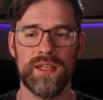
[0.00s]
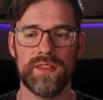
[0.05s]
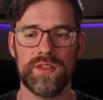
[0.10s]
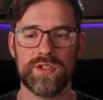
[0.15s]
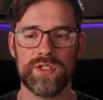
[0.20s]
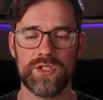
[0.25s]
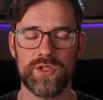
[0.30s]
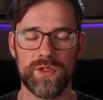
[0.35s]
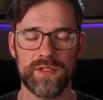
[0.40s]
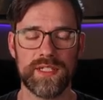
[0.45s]

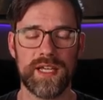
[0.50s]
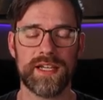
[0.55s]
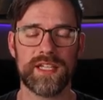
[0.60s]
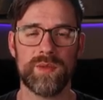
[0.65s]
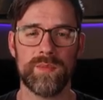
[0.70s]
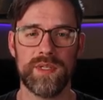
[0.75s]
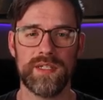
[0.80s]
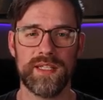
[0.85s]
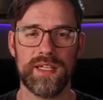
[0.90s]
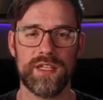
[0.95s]
there's good
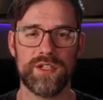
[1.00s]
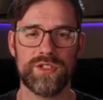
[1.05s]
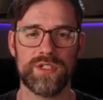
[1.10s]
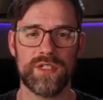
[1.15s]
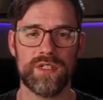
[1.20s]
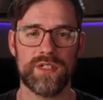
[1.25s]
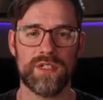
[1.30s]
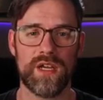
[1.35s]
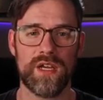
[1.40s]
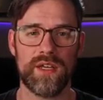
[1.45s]

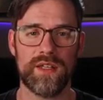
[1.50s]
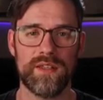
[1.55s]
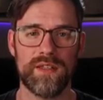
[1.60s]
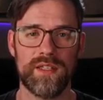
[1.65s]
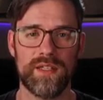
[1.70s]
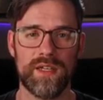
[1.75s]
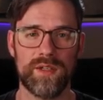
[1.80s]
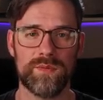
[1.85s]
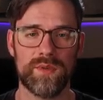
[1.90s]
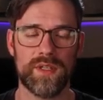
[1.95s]
documentation on
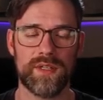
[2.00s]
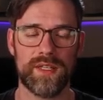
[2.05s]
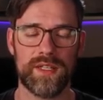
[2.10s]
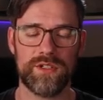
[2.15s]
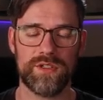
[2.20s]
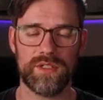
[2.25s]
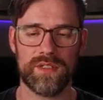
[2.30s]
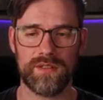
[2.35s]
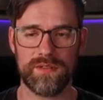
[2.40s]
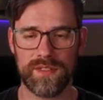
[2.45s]
the Unreal
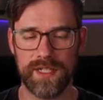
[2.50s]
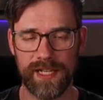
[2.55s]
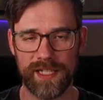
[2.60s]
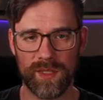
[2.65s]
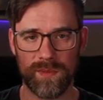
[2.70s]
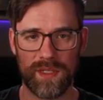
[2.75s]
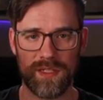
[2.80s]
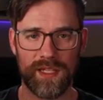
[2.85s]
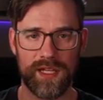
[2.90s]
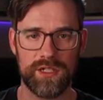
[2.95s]
Engine
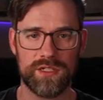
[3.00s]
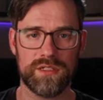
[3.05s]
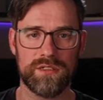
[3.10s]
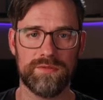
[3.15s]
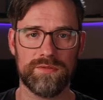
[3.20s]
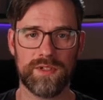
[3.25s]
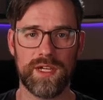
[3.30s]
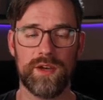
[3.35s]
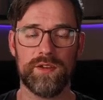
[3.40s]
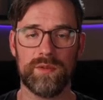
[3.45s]
documentation
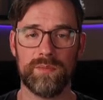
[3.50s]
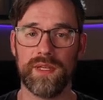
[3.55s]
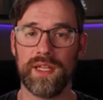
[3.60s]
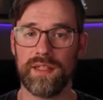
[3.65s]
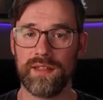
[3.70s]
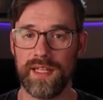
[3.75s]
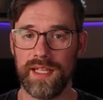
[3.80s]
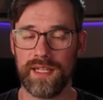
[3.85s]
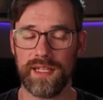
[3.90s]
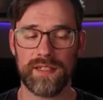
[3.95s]
for how to
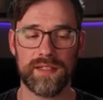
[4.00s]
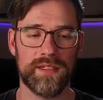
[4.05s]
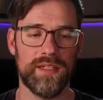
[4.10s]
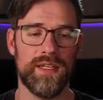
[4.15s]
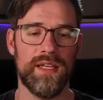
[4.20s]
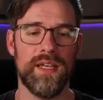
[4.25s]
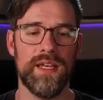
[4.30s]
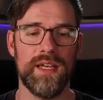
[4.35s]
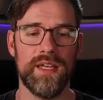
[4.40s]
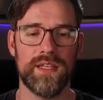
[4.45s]
bake lighting.
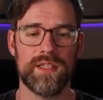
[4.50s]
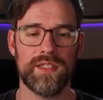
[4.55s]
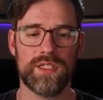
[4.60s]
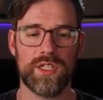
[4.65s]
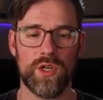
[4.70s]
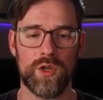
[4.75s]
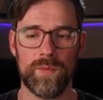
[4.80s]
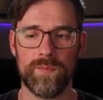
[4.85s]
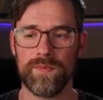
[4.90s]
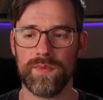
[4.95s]

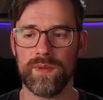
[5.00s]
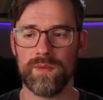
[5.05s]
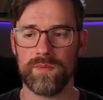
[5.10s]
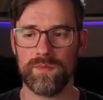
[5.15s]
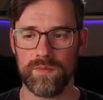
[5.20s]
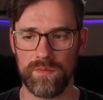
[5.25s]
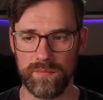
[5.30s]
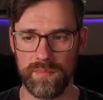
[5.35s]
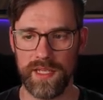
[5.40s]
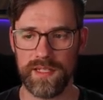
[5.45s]
So
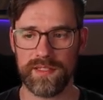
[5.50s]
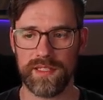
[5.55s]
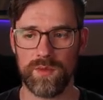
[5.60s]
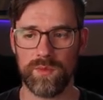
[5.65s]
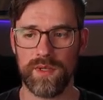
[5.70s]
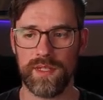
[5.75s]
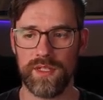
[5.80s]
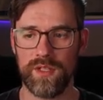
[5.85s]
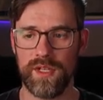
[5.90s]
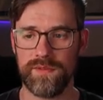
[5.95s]
basically
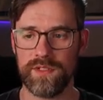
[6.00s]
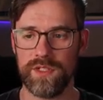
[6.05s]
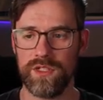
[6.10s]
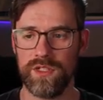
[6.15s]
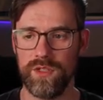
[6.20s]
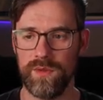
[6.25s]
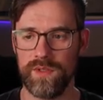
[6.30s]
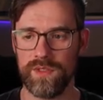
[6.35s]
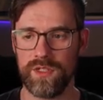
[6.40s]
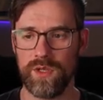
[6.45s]
what you have to
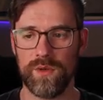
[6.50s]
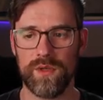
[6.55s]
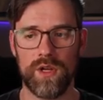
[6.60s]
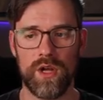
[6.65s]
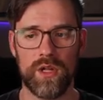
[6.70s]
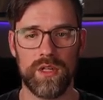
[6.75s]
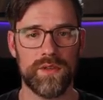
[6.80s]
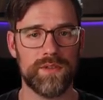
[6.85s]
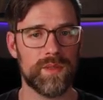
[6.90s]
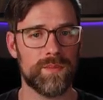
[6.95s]
do is go to
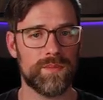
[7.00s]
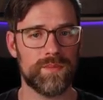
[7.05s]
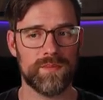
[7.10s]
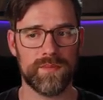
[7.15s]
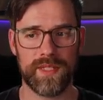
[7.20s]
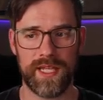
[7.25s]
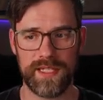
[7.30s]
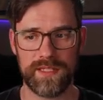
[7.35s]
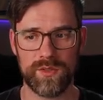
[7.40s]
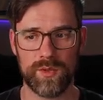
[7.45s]
all of the
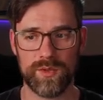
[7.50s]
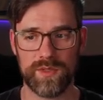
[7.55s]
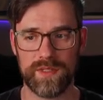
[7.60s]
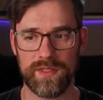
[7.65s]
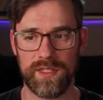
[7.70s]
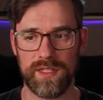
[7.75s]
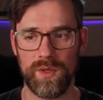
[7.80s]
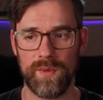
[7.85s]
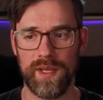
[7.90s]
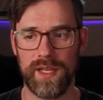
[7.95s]
light
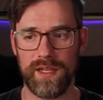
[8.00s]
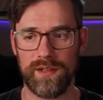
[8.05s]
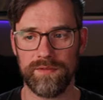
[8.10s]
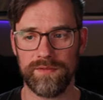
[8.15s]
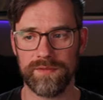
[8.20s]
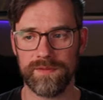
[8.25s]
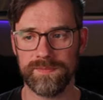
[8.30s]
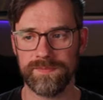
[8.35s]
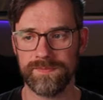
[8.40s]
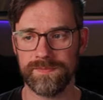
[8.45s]
sources that you
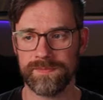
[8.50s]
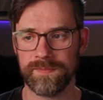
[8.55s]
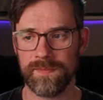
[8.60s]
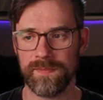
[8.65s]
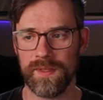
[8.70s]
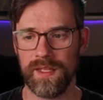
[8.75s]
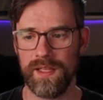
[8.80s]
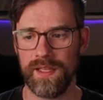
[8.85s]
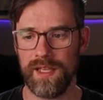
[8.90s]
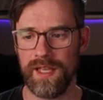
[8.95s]
have,
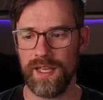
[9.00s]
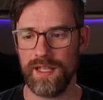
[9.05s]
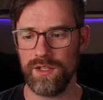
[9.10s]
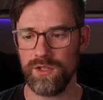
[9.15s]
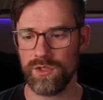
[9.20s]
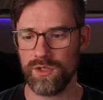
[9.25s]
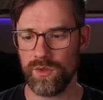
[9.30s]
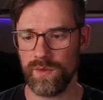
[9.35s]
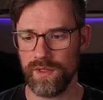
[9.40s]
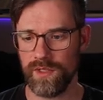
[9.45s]
and
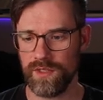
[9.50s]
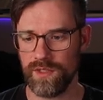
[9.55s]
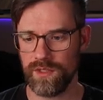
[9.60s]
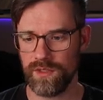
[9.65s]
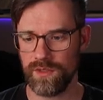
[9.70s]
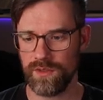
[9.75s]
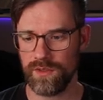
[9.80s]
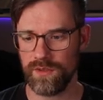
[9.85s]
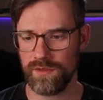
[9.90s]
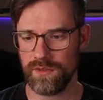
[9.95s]
you're going
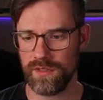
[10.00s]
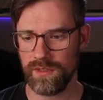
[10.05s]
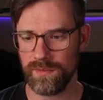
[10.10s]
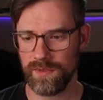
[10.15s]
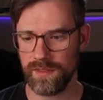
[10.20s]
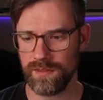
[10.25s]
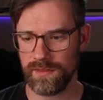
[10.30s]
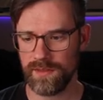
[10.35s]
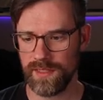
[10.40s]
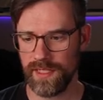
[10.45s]
to, let
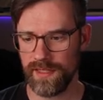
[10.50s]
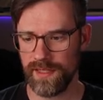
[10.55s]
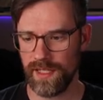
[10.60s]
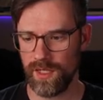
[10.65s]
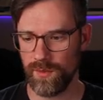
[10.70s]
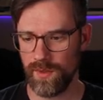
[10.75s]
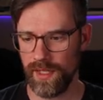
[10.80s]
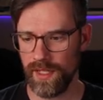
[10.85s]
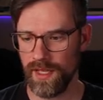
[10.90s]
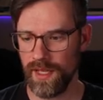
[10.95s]
me take
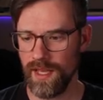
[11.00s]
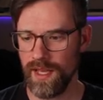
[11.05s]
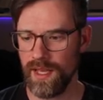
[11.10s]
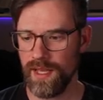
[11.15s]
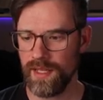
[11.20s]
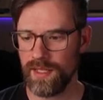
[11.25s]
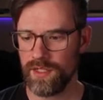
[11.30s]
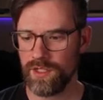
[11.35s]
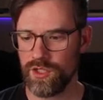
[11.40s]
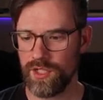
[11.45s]
that away,
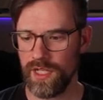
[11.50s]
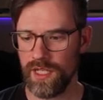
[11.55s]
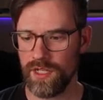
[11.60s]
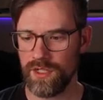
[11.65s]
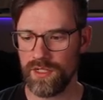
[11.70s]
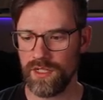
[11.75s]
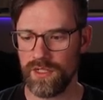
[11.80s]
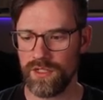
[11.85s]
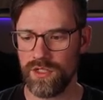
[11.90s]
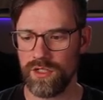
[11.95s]

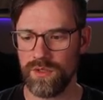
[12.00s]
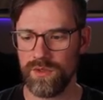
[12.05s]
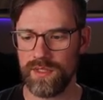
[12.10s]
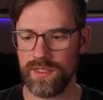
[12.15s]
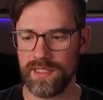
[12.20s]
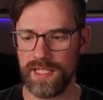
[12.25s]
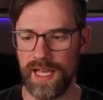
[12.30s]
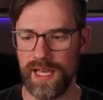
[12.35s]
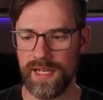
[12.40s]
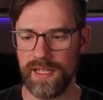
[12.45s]
change it to
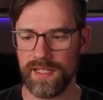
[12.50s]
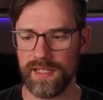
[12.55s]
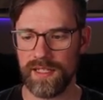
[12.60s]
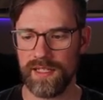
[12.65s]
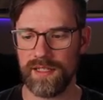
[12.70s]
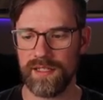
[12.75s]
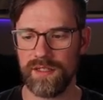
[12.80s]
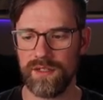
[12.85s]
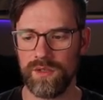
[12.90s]
static